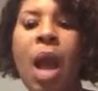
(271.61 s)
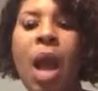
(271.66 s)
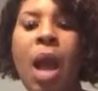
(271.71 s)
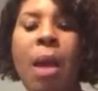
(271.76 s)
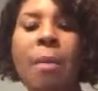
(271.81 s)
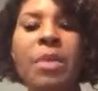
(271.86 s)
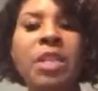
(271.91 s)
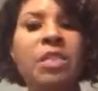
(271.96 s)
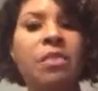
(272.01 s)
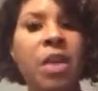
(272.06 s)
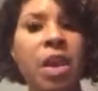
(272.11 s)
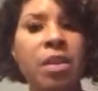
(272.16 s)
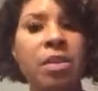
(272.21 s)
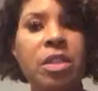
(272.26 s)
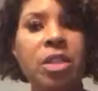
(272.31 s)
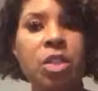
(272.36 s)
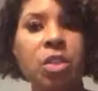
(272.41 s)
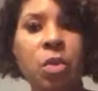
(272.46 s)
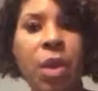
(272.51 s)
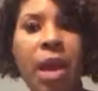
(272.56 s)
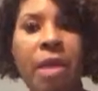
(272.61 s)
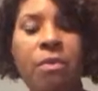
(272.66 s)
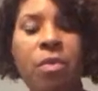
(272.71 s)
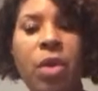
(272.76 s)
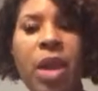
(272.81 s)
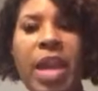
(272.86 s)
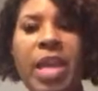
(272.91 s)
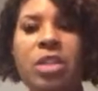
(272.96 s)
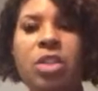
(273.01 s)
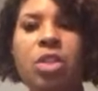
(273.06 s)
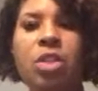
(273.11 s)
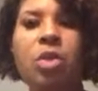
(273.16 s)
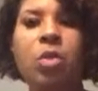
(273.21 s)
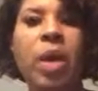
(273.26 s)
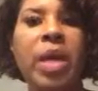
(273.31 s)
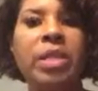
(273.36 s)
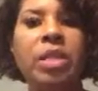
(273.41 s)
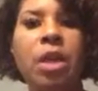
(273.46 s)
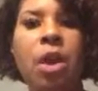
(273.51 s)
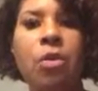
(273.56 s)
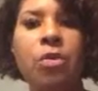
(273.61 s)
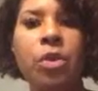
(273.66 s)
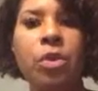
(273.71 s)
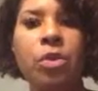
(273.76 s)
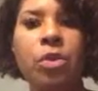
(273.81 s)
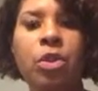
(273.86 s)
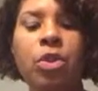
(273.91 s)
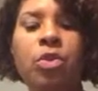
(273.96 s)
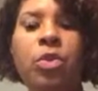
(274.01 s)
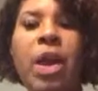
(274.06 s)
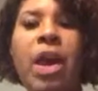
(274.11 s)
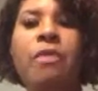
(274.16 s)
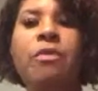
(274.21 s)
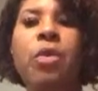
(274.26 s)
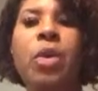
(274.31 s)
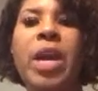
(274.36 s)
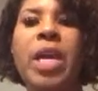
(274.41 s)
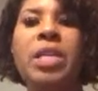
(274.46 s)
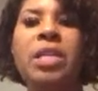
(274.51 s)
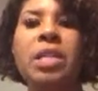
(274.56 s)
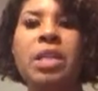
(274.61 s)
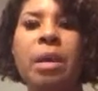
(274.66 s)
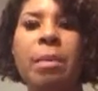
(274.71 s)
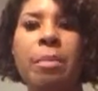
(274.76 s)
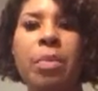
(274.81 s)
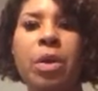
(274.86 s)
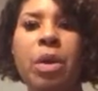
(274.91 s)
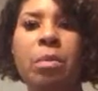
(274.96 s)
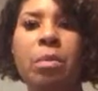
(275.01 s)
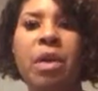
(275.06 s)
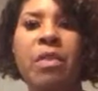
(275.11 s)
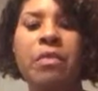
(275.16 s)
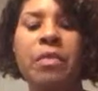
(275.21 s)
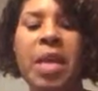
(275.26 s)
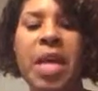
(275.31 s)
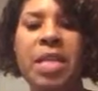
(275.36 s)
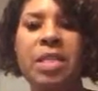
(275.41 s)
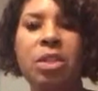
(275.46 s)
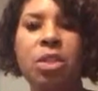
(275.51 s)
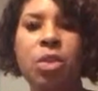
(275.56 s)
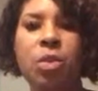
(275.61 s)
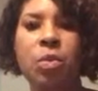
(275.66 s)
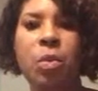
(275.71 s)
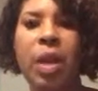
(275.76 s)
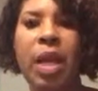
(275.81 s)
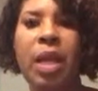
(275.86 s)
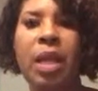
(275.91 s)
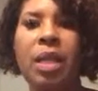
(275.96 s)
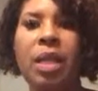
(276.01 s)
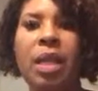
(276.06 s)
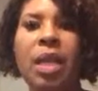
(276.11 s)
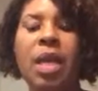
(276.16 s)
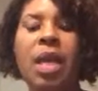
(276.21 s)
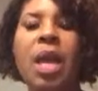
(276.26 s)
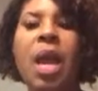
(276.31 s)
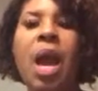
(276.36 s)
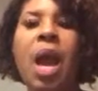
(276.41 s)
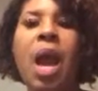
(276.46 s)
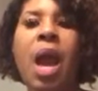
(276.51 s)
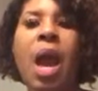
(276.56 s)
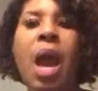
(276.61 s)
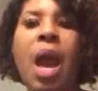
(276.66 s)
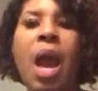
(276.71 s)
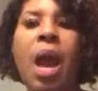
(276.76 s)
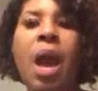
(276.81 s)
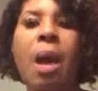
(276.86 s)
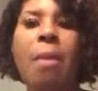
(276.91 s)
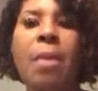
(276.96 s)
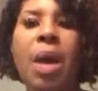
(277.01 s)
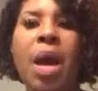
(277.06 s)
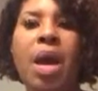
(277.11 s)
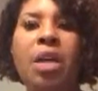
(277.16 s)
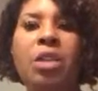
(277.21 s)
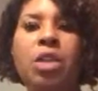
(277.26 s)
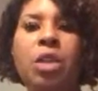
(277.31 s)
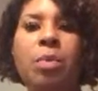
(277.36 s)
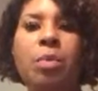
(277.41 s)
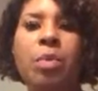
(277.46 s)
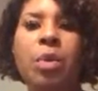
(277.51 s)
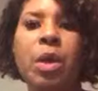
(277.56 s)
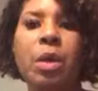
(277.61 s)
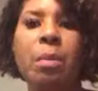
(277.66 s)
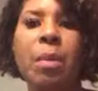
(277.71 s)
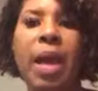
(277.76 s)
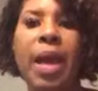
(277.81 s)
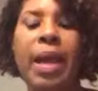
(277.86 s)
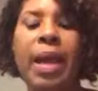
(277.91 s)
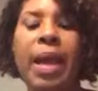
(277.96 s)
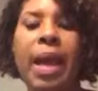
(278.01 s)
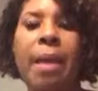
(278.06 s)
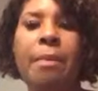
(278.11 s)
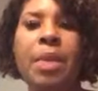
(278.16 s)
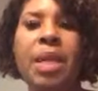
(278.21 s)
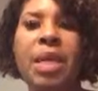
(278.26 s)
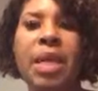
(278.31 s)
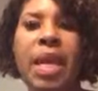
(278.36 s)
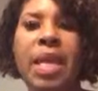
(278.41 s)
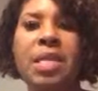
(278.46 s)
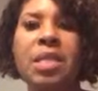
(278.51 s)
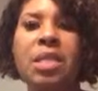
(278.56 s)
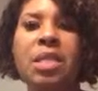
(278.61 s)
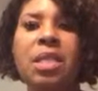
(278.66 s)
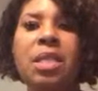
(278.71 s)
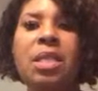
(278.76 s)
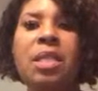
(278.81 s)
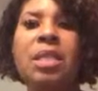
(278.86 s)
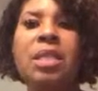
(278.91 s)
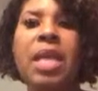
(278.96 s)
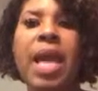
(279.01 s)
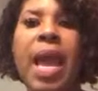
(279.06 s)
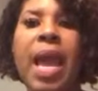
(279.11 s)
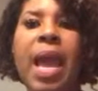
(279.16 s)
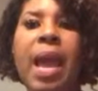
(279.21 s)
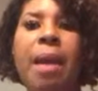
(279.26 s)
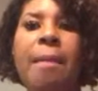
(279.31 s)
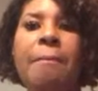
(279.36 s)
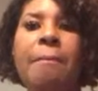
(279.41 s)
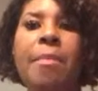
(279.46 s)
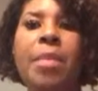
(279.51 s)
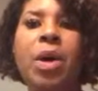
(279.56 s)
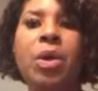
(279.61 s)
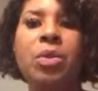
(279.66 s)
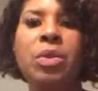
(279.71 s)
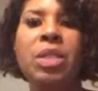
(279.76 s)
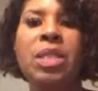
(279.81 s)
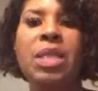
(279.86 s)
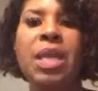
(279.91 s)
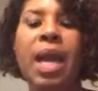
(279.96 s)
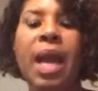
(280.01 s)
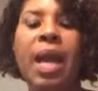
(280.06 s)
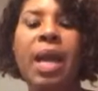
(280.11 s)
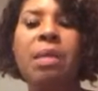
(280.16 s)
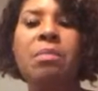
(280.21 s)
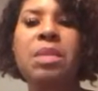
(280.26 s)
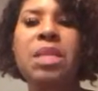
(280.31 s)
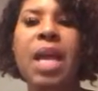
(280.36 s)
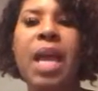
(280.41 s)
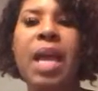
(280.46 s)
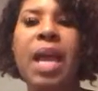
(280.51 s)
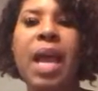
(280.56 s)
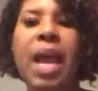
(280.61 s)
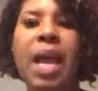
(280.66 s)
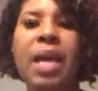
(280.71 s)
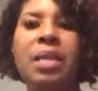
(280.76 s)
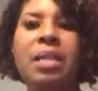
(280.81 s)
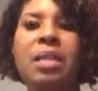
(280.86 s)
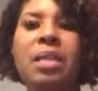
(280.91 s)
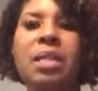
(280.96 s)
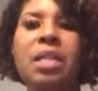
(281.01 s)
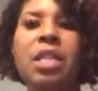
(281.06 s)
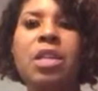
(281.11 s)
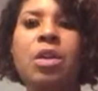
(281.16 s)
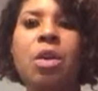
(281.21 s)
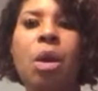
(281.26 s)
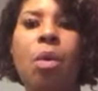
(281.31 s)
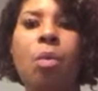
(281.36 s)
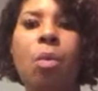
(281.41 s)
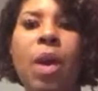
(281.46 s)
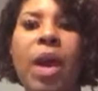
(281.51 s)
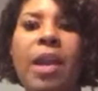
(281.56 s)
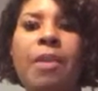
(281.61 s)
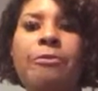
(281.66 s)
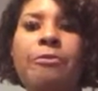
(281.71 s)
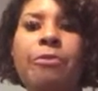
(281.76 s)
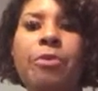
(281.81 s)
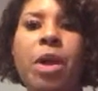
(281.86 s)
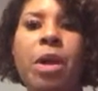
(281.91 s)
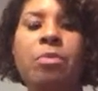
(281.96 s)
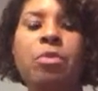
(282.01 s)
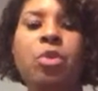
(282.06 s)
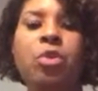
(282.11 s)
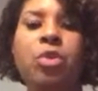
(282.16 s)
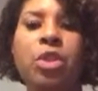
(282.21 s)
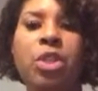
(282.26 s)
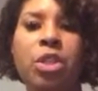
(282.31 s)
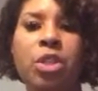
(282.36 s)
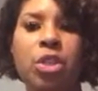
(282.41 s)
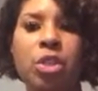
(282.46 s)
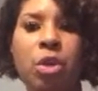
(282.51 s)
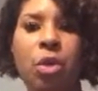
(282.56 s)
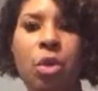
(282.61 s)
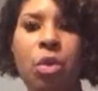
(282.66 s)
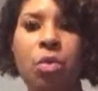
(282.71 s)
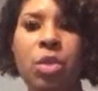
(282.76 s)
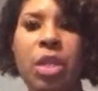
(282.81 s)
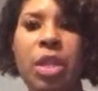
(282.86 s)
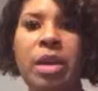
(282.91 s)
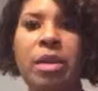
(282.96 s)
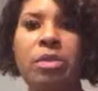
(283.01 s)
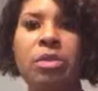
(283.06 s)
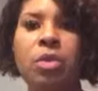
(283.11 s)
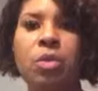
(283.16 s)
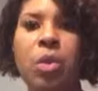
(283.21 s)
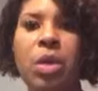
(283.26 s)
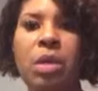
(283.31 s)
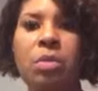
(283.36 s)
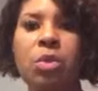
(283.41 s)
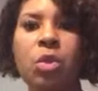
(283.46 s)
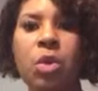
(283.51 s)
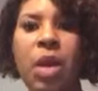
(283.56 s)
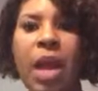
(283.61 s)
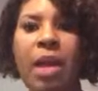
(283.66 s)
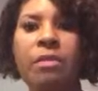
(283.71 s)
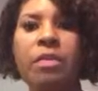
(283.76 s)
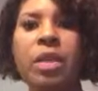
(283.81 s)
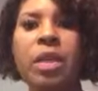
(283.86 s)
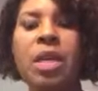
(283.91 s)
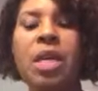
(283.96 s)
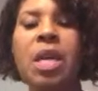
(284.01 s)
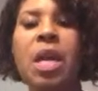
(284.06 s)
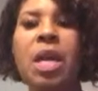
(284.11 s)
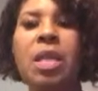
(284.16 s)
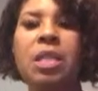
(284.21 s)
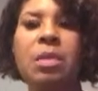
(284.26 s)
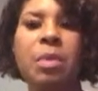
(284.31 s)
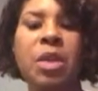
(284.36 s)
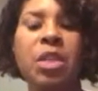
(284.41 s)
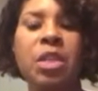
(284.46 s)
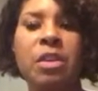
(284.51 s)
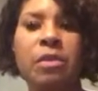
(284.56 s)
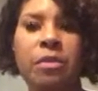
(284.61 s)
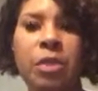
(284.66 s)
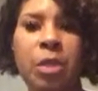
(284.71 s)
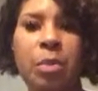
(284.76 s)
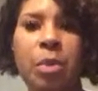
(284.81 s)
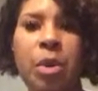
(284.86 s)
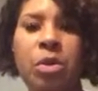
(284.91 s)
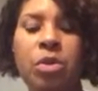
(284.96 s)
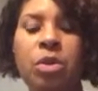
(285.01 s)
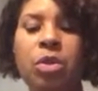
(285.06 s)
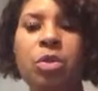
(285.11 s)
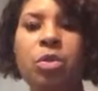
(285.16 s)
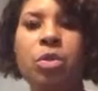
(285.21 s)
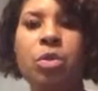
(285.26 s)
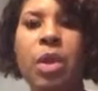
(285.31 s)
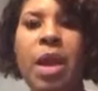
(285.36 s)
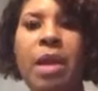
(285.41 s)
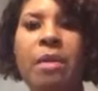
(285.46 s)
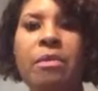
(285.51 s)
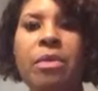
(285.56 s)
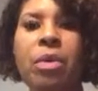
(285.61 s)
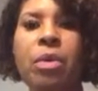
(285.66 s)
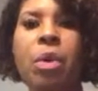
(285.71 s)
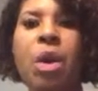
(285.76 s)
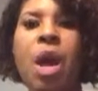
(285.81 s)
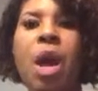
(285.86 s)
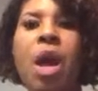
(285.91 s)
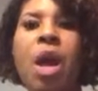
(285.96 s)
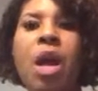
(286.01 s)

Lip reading: As far as the travel agent, so I don't use a travel agent. I book my flights directly. I also book my accommodations, and most times I kind of steer away from traditional hotels when I'm traveling, especially if it's personal travel.